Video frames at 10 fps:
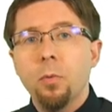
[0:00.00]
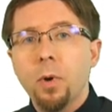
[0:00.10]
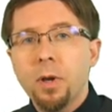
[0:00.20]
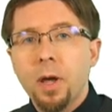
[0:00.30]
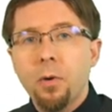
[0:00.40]

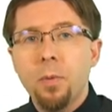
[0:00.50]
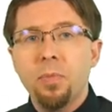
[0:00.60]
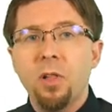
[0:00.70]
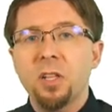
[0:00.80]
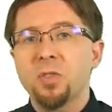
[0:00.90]
Right now,
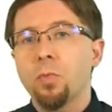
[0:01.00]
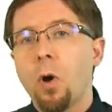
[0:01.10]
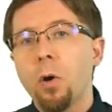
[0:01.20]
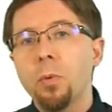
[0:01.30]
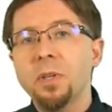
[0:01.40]
it plots
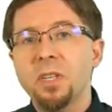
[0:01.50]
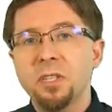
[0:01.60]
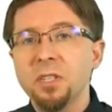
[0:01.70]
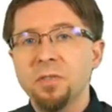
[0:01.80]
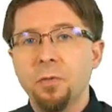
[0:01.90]
raw
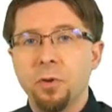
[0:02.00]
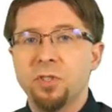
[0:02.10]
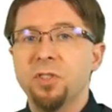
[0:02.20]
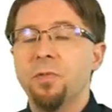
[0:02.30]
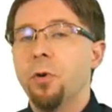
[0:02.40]
resistance
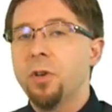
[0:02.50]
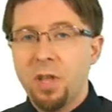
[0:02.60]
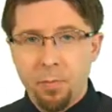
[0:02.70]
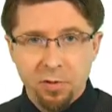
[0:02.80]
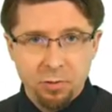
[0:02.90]
forces for a
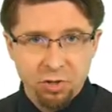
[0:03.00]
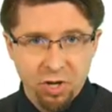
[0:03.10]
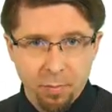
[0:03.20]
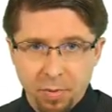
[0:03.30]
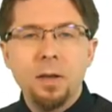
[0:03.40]
typical
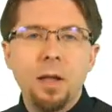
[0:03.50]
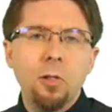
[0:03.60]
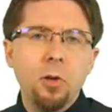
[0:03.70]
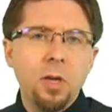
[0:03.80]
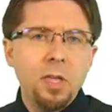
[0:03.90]
ship. Now,
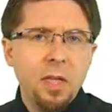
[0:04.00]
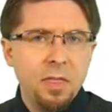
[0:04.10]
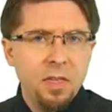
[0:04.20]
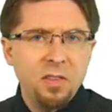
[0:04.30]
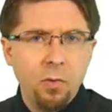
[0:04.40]
looking at this